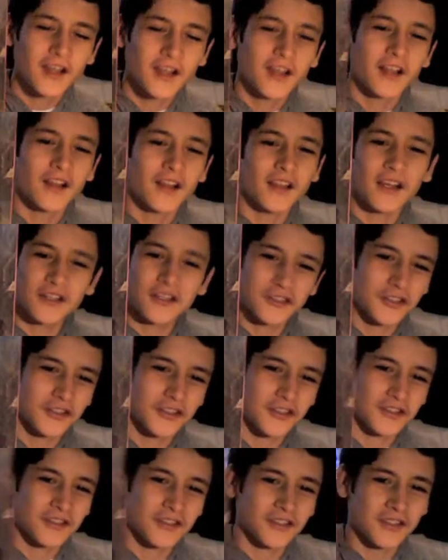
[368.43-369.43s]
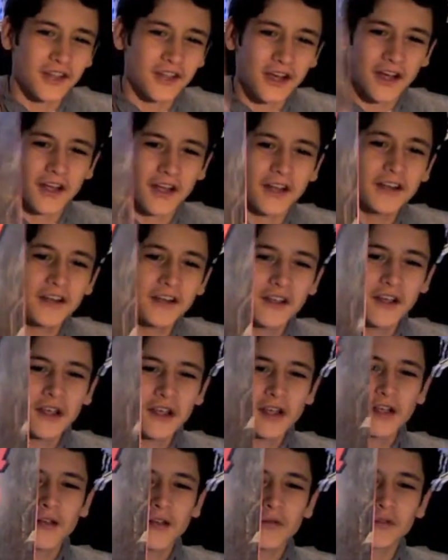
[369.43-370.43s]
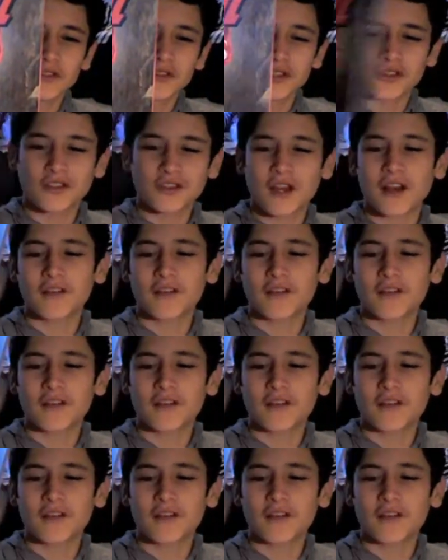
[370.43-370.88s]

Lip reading: Elektra doesn't die, which I was kind